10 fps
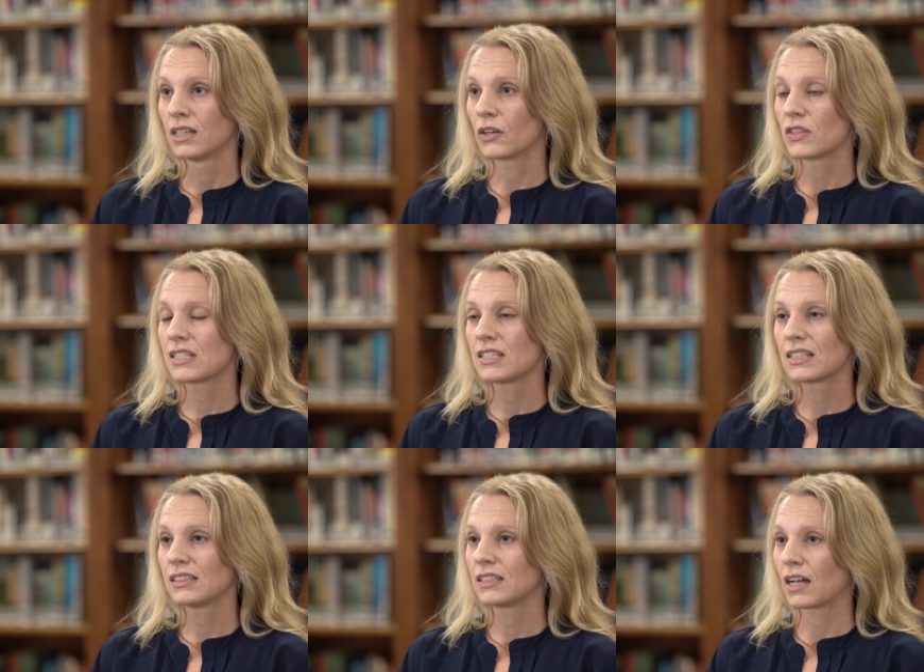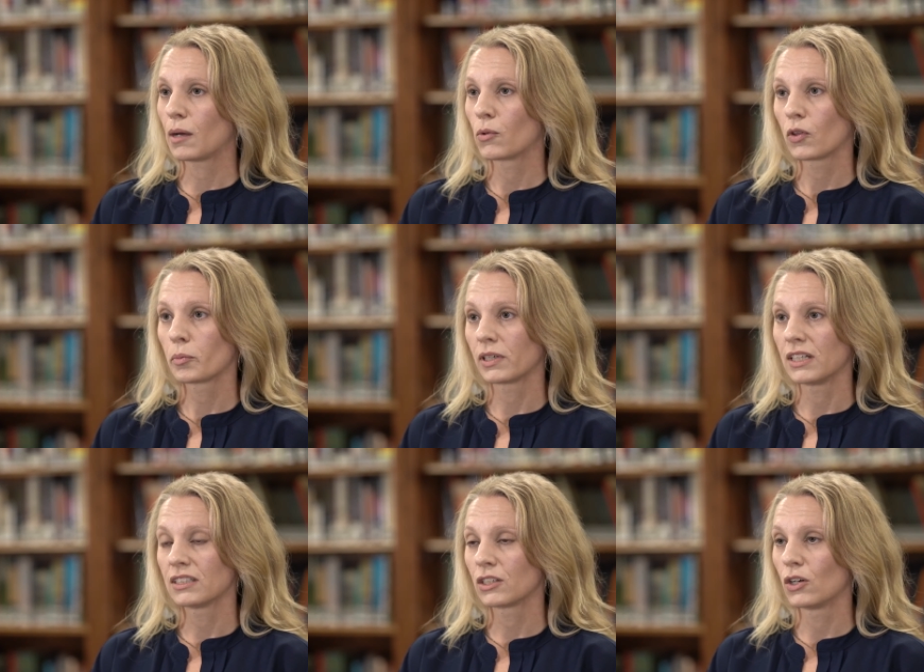Now, this isn't the time or the
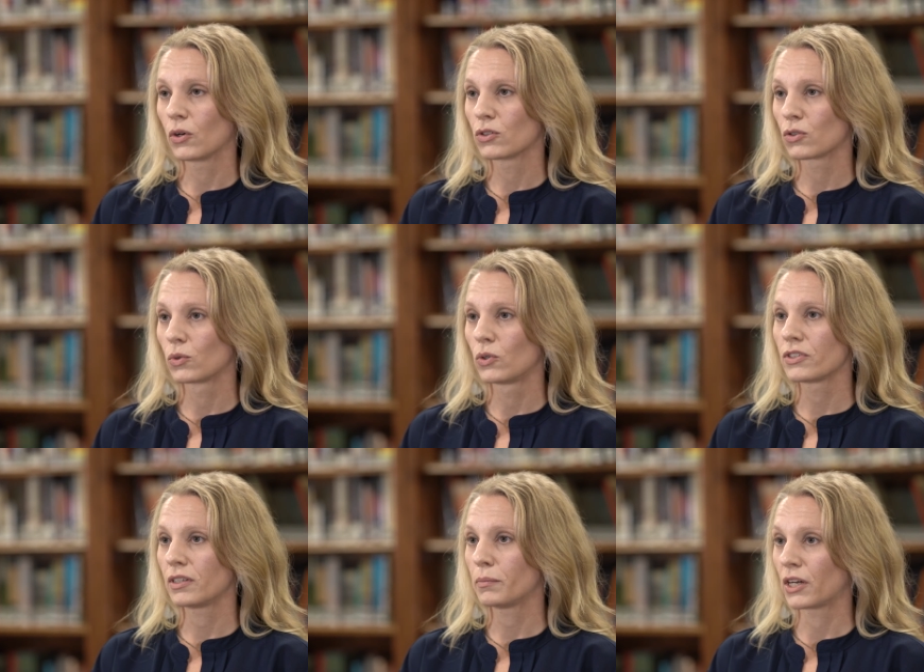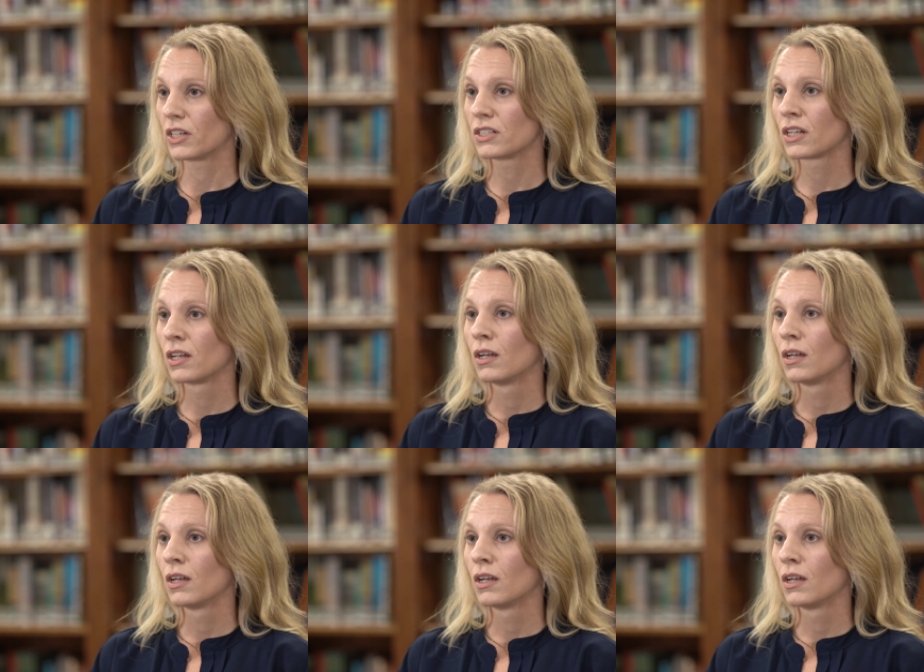place to go into roles in marriage,